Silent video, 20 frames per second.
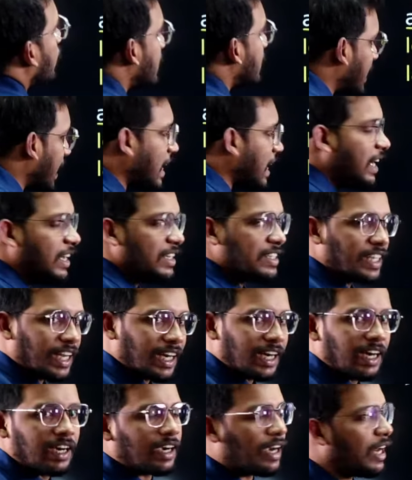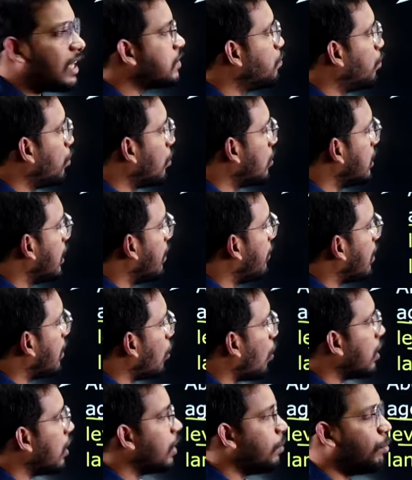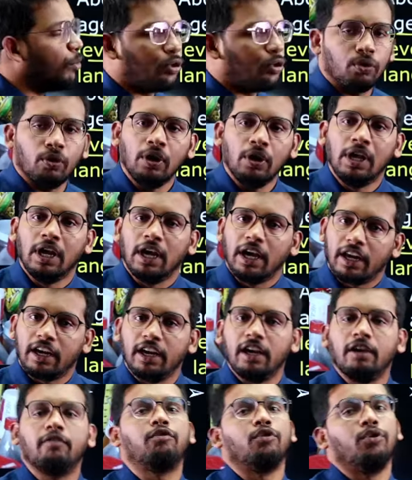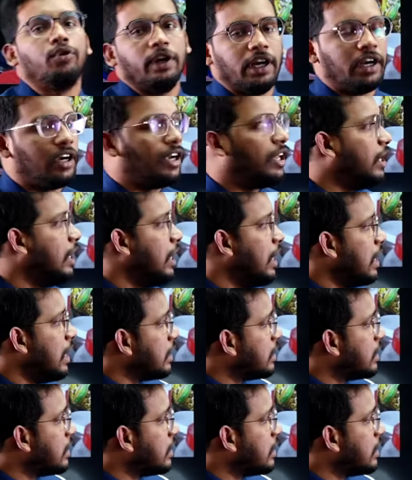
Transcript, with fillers: second class book. They were not able to read fluently.